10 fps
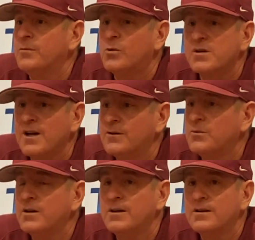More
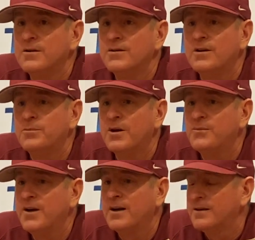times we can get those young
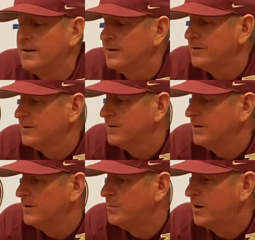pups out there,
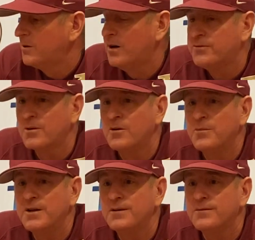the better off we're
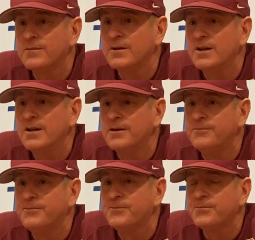going to
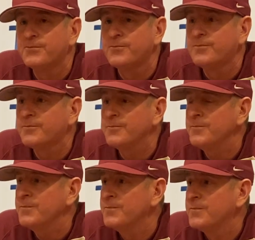be.